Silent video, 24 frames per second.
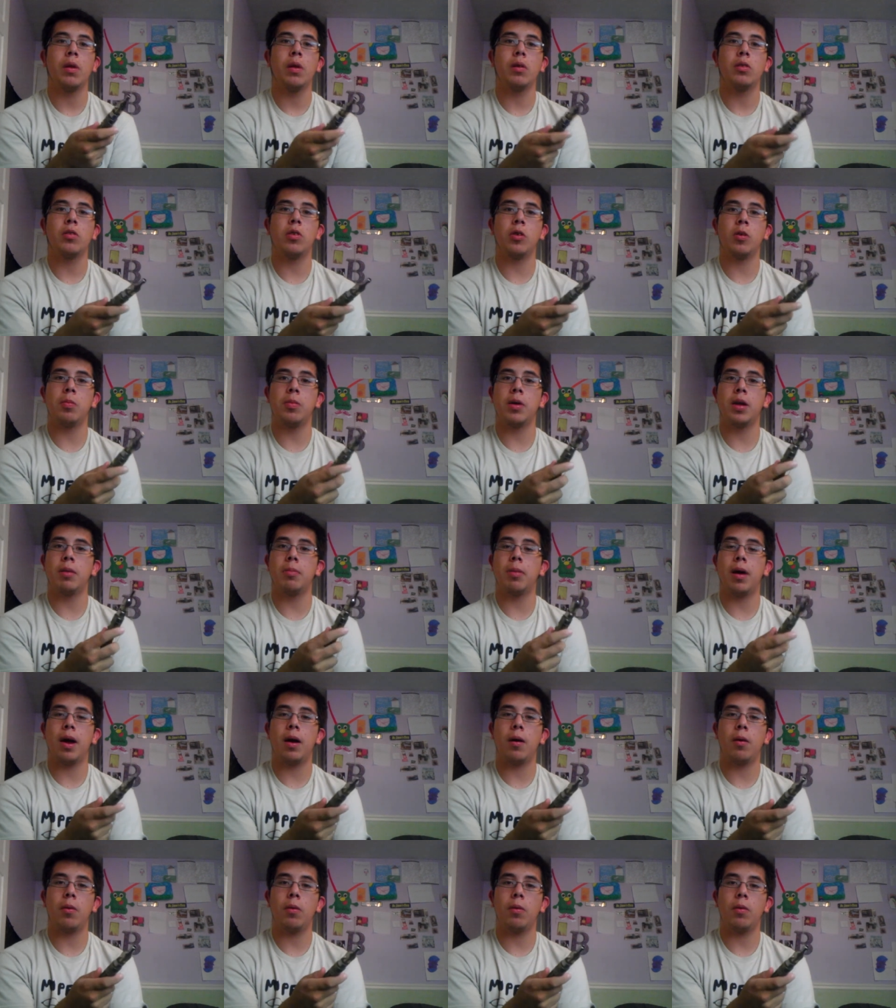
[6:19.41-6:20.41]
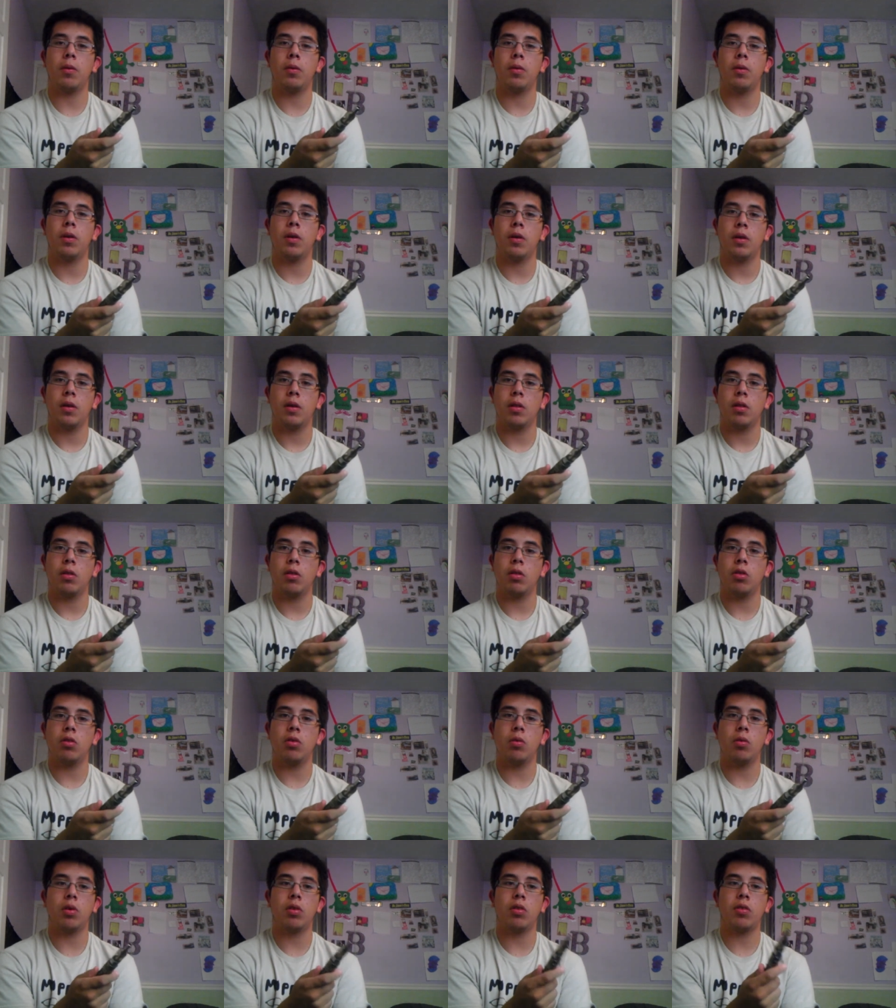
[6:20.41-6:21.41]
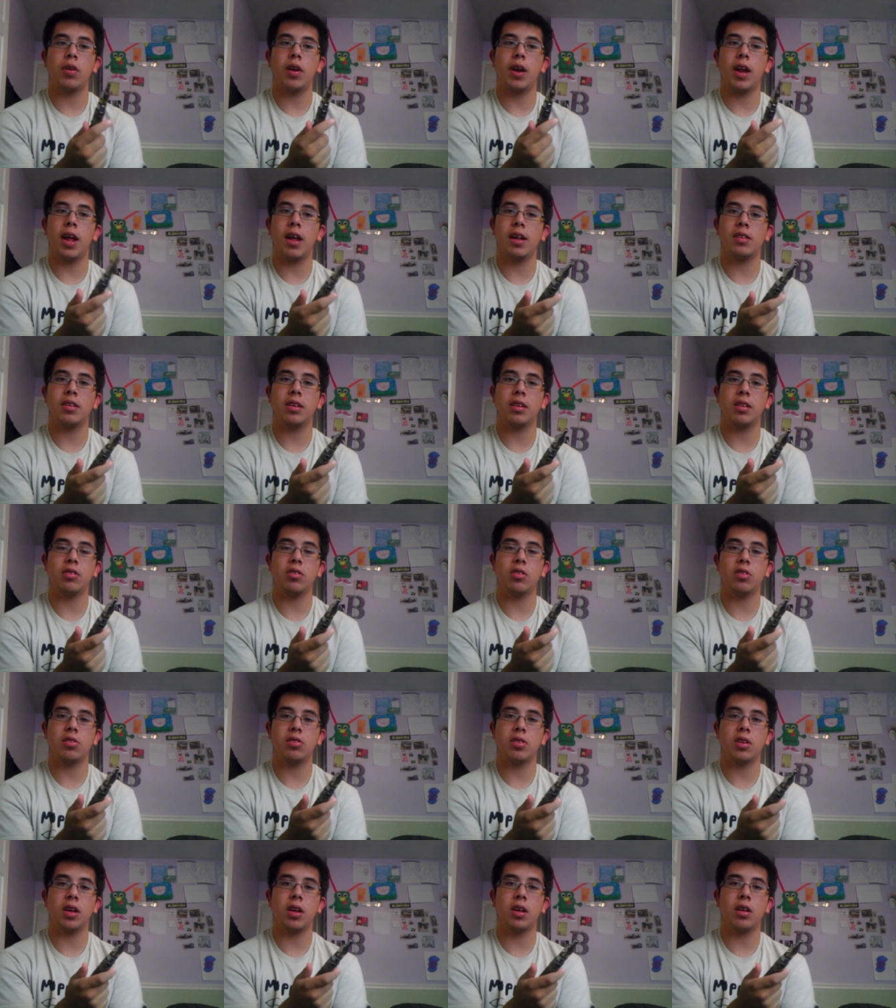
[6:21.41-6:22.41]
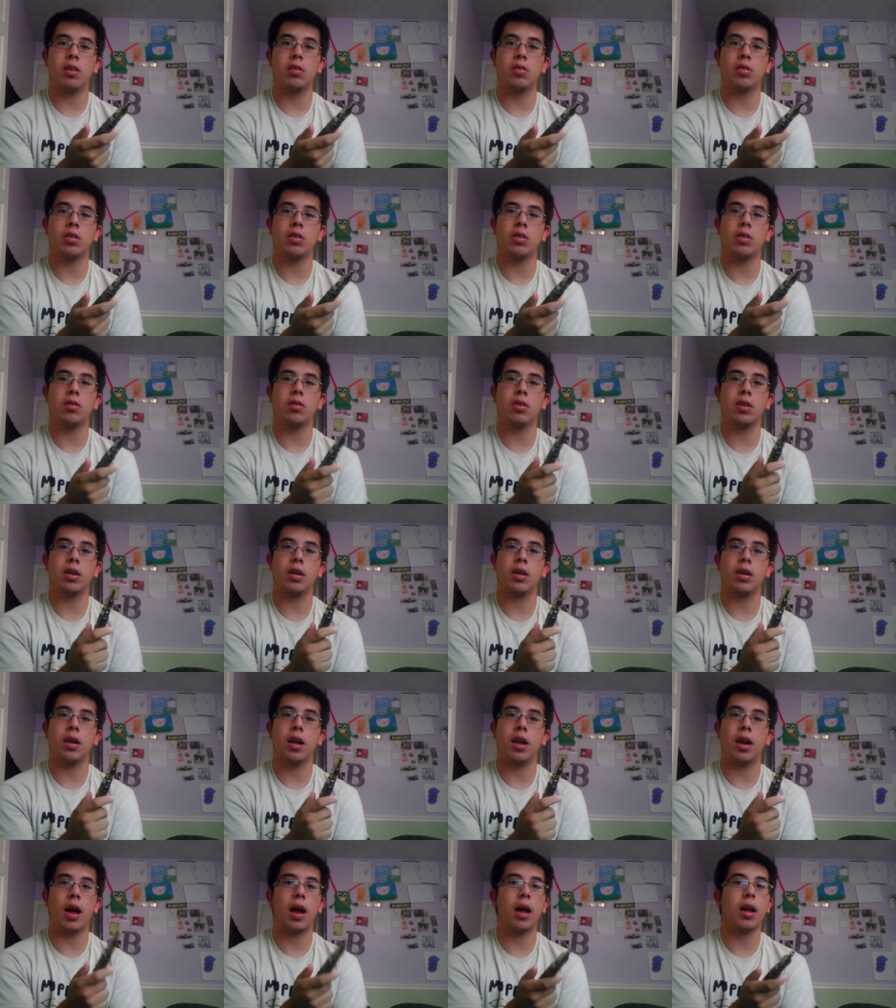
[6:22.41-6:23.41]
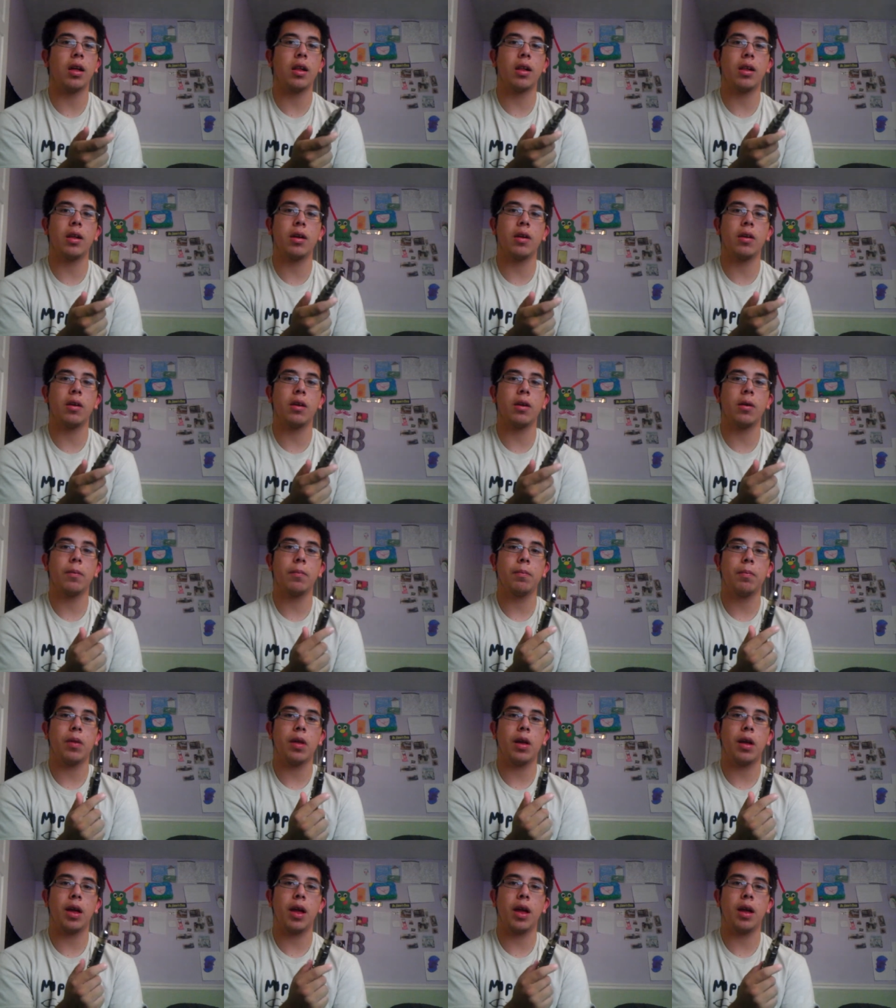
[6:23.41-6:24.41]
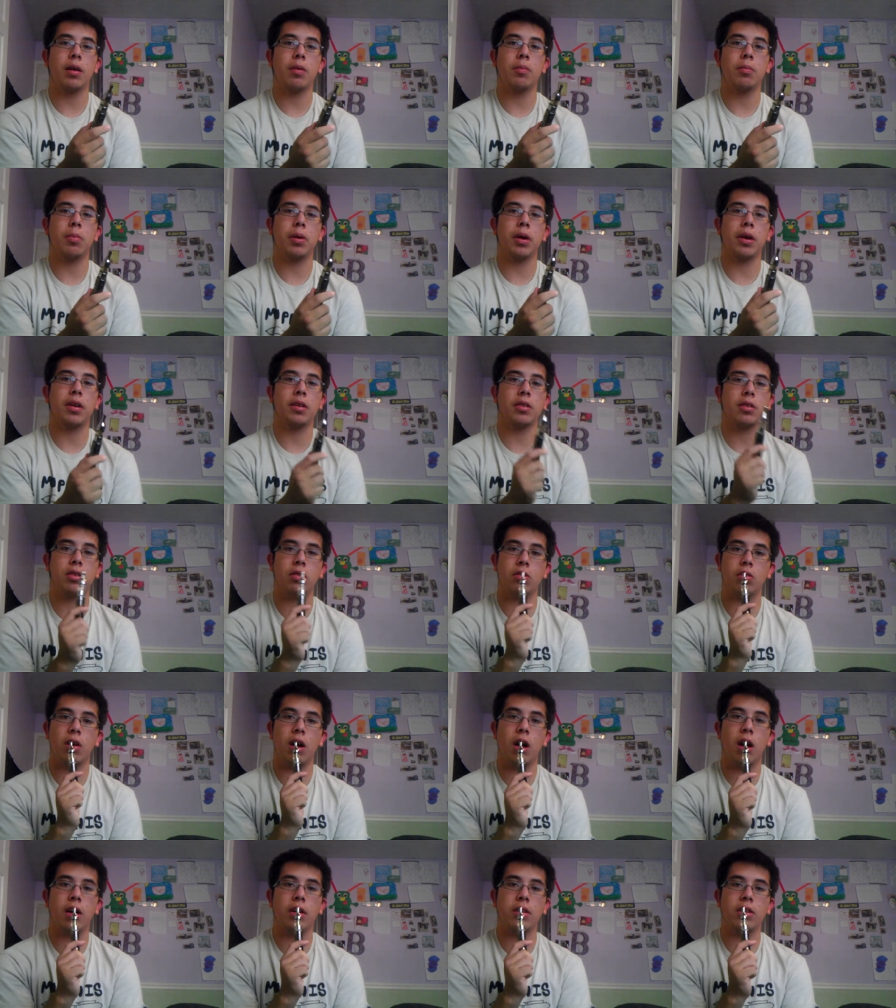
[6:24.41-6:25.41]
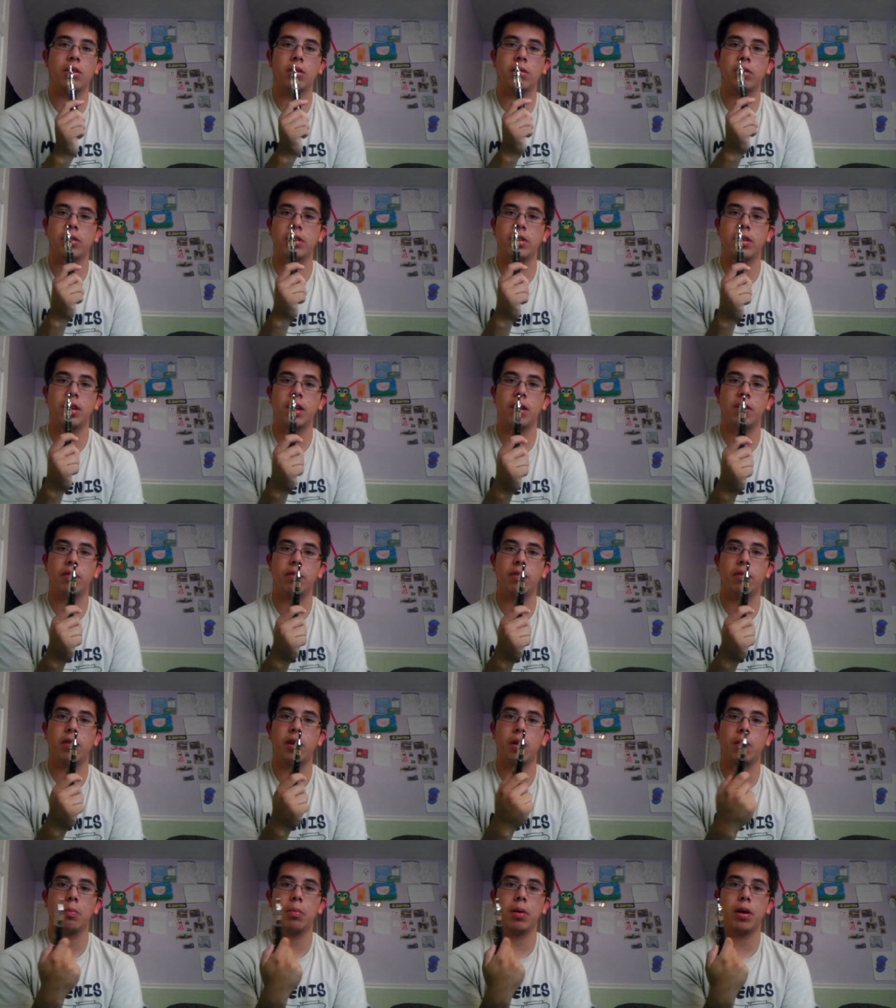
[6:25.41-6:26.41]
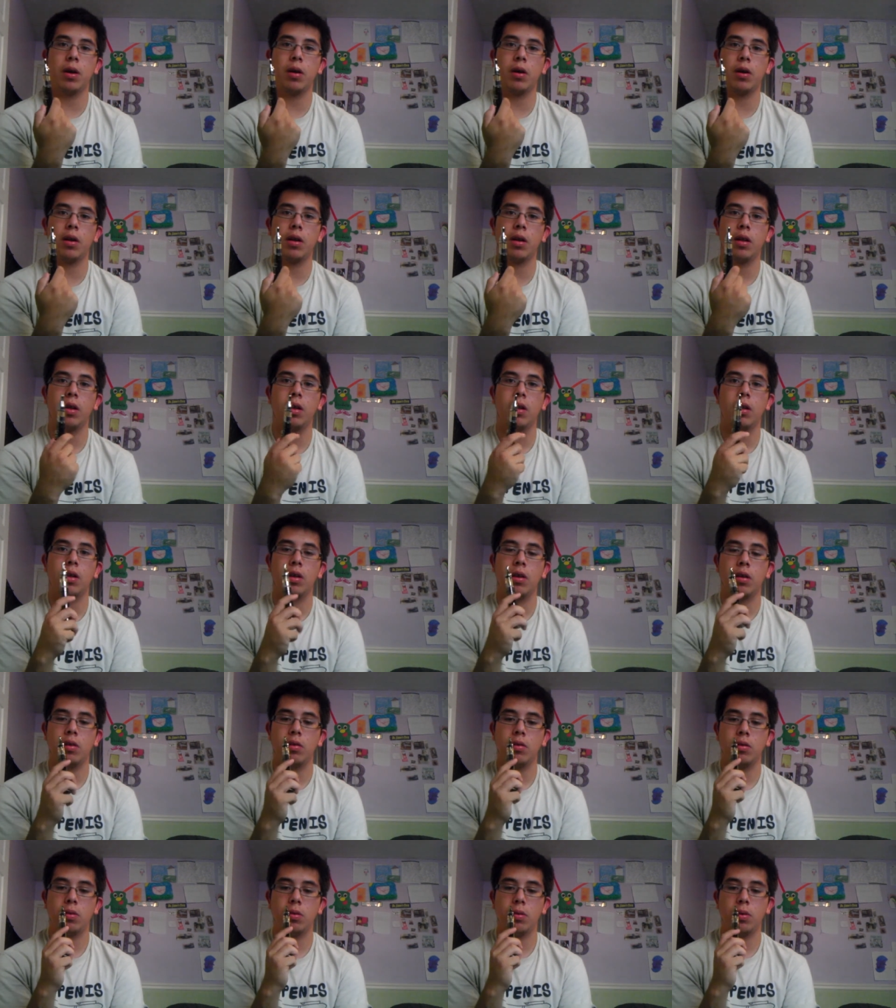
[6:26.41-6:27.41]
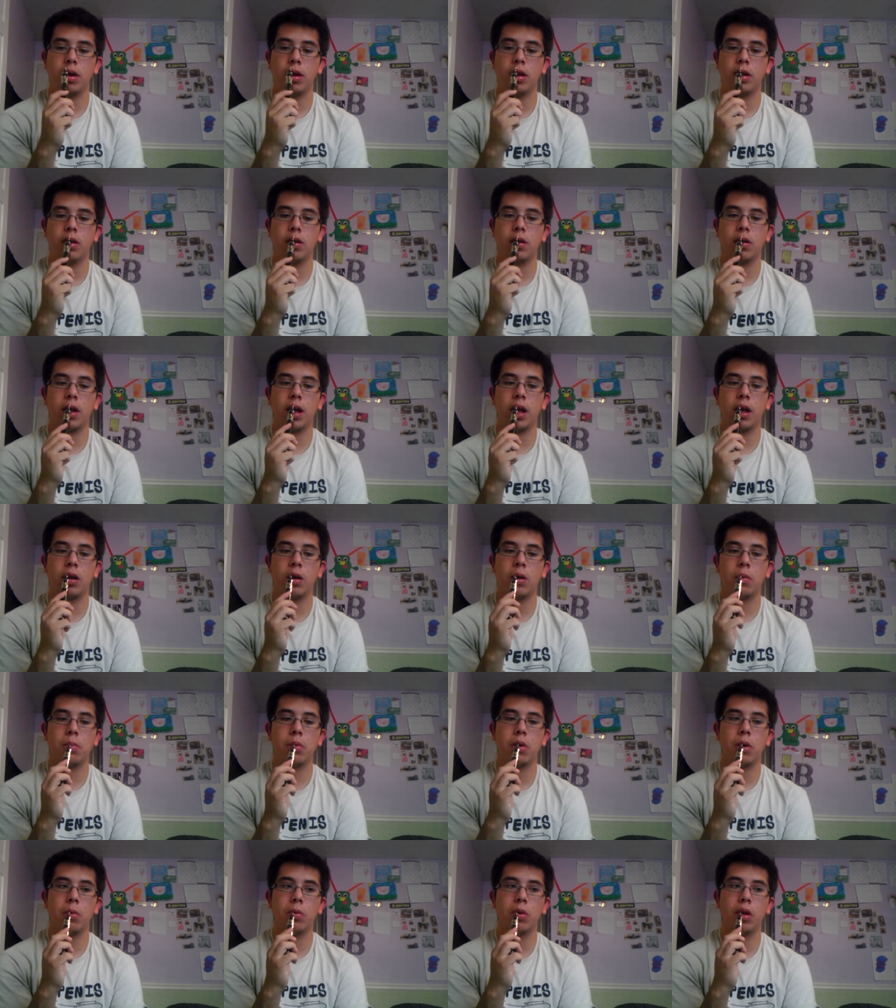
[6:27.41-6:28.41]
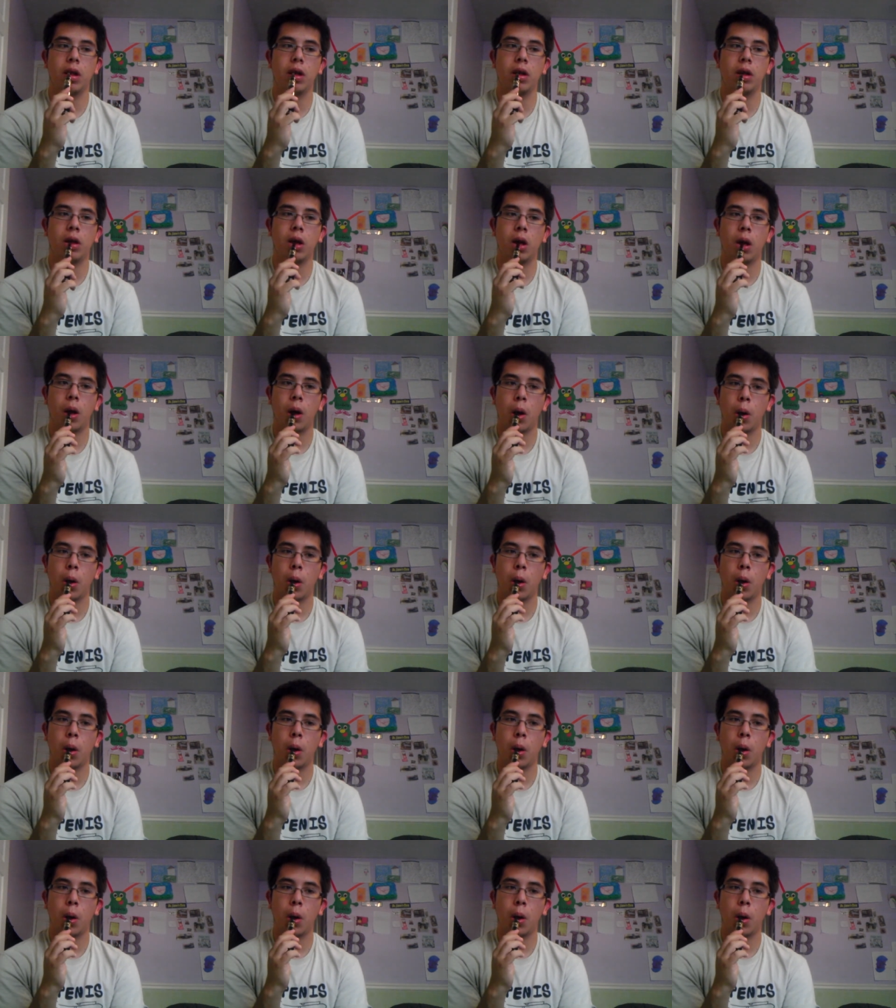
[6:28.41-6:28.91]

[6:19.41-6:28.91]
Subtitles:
Took me about 2 or 3 days just to get used to using an iClear again, because the draw is so stiff compared to your Kanger Protank.